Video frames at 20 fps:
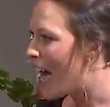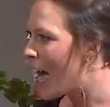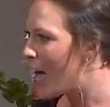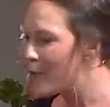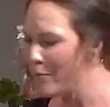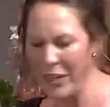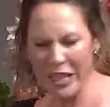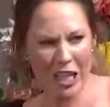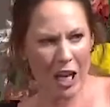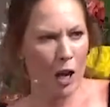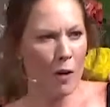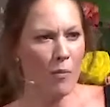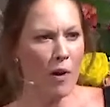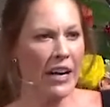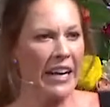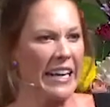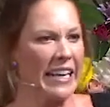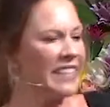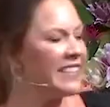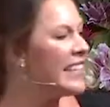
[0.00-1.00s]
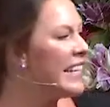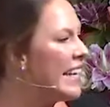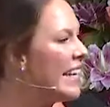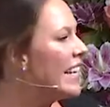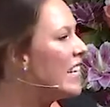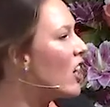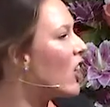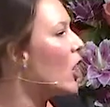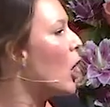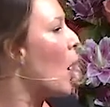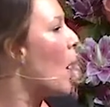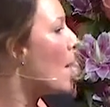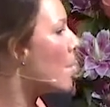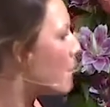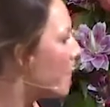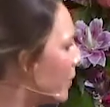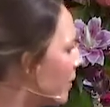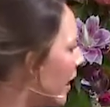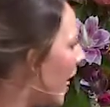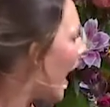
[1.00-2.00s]
I mean, come on, isn't he going to
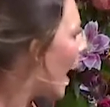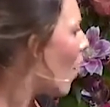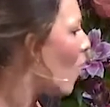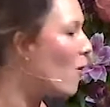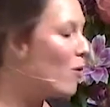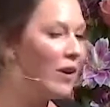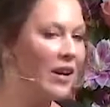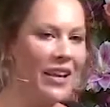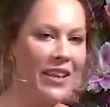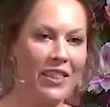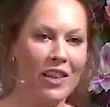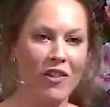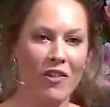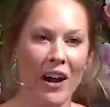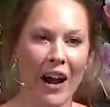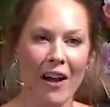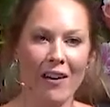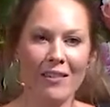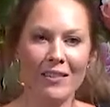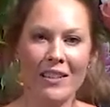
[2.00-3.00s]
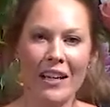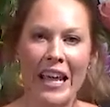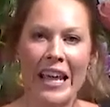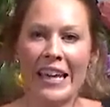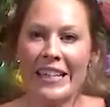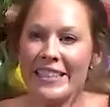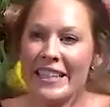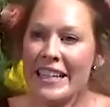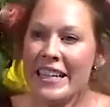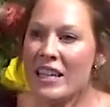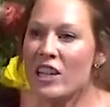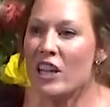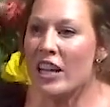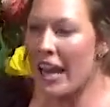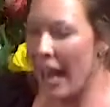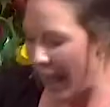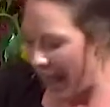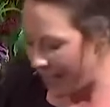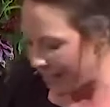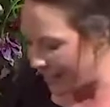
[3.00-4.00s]
plow the ground? Isn't he going
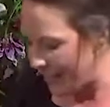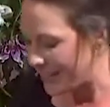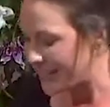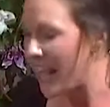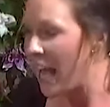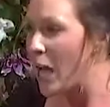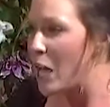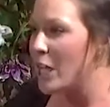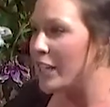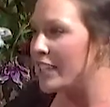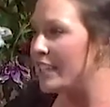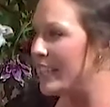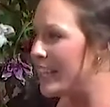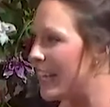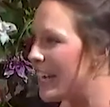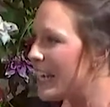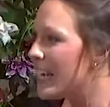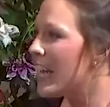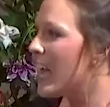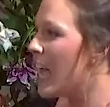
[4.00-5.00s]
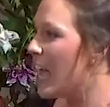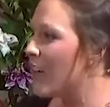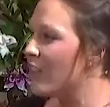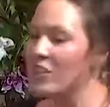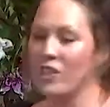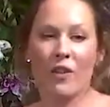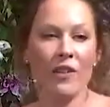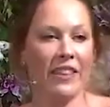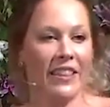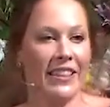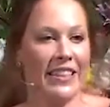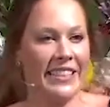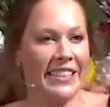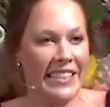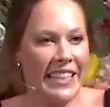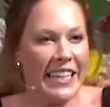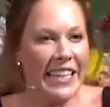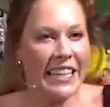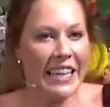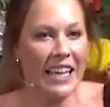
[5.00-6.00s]
to at least dig so that the
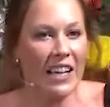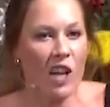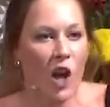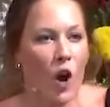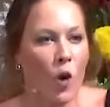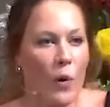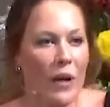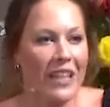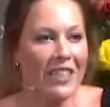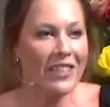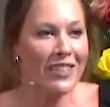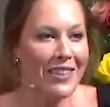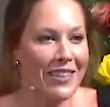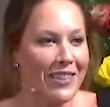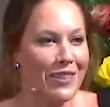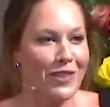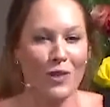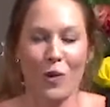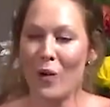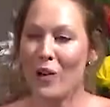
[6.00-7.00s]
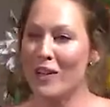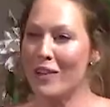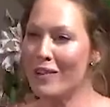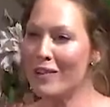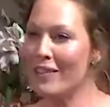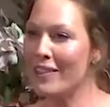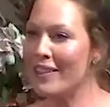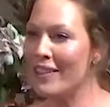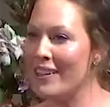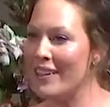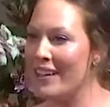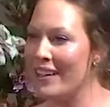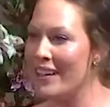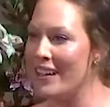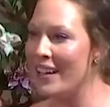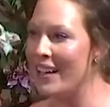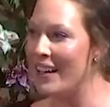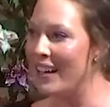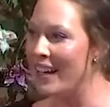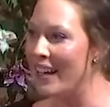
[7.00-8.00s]
seed can go into the soil?
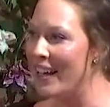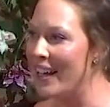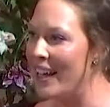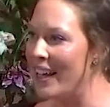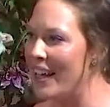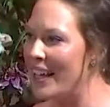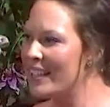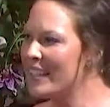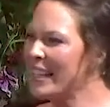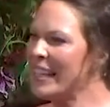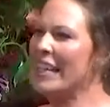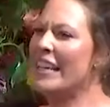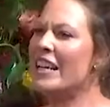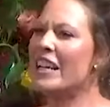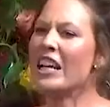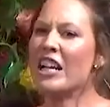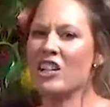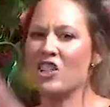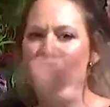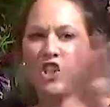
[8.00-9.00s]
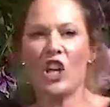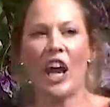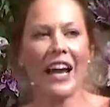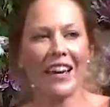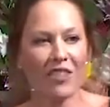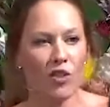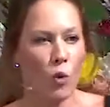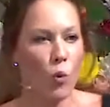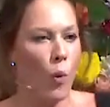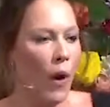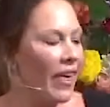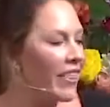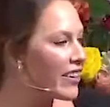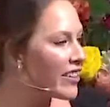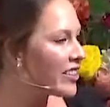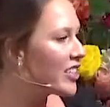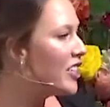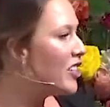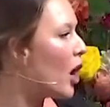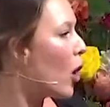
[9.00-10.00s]
Isn't he going to check the weather
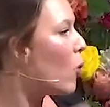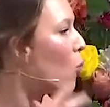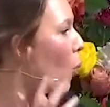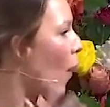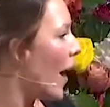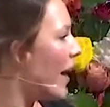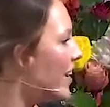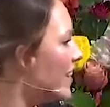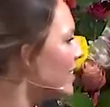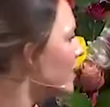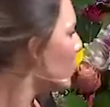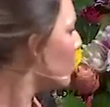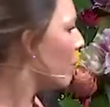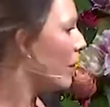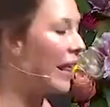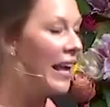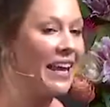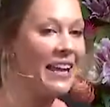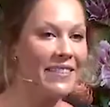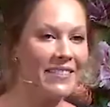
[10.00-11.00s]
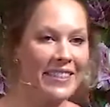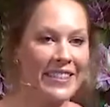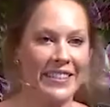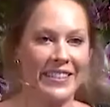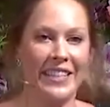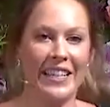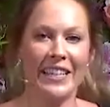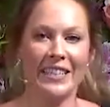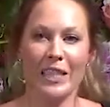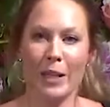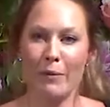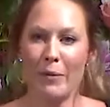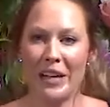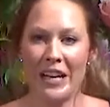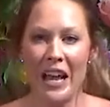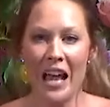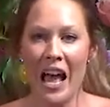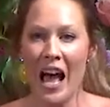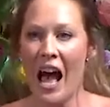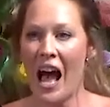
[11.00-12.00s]
to know when to plant the seeds? I mean,
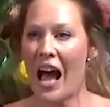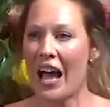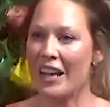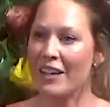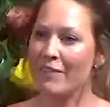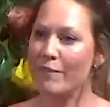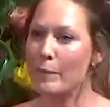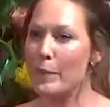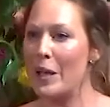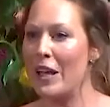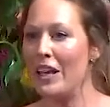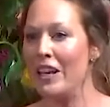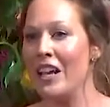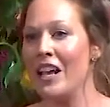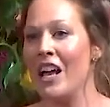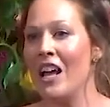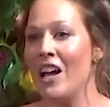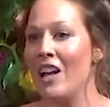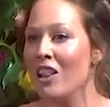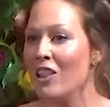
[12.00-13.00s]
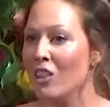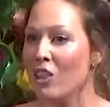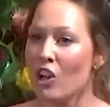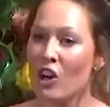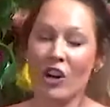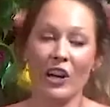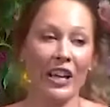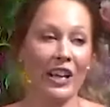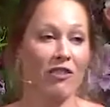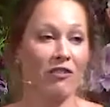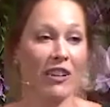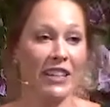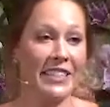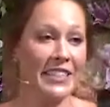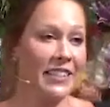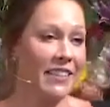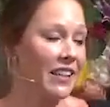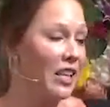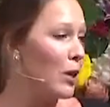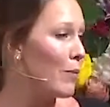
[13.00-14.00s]
I've been learning
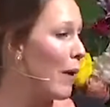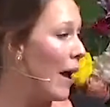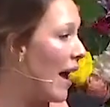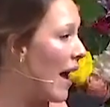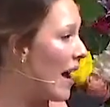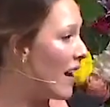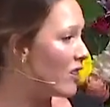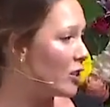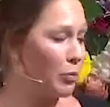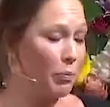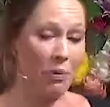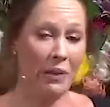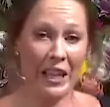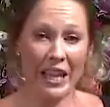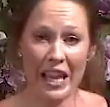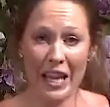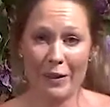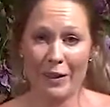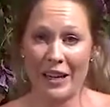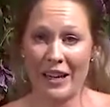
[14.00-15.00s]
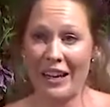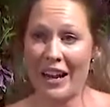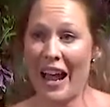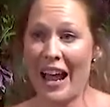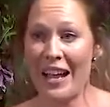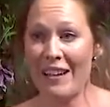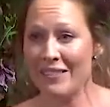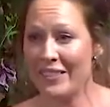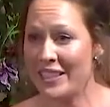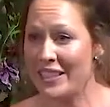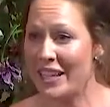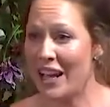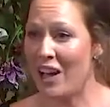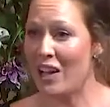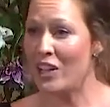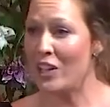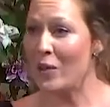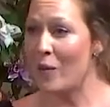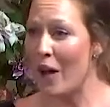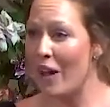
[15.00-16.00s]
recently about how to plant, and I have to tell
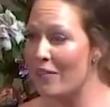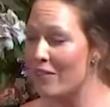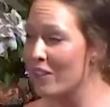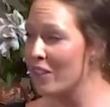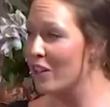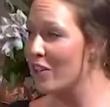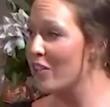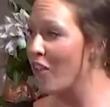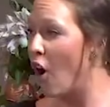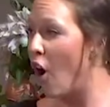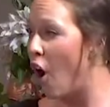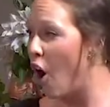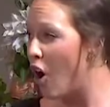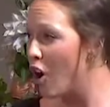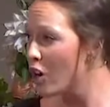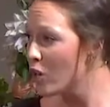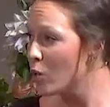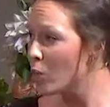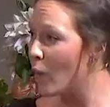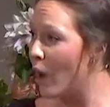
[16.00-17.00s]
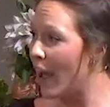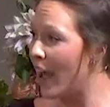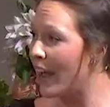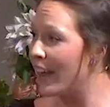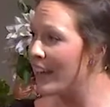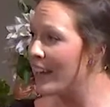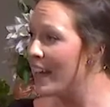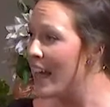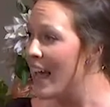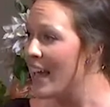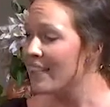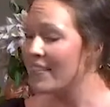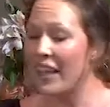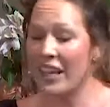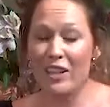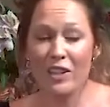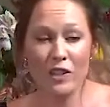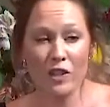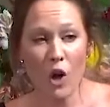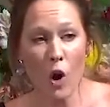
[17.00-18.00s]
you, I've learned the hard way
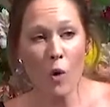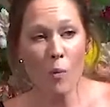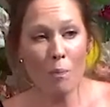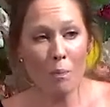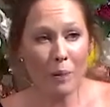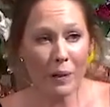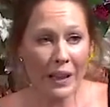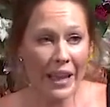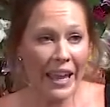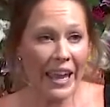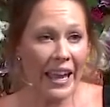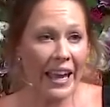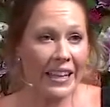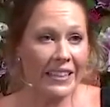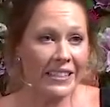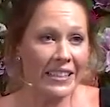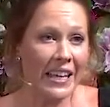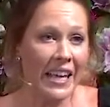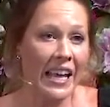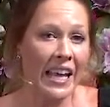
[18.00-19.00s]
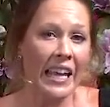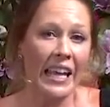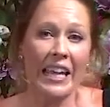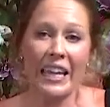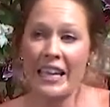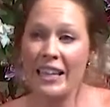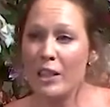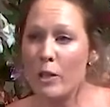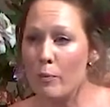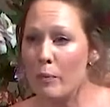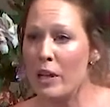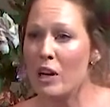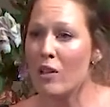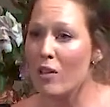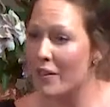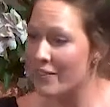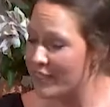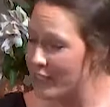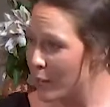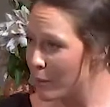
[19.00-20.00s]
that you don't plant in the
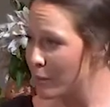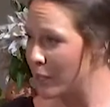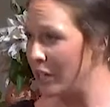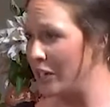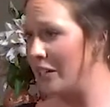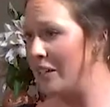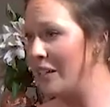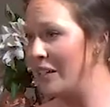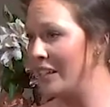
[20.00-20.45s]
middle of summer.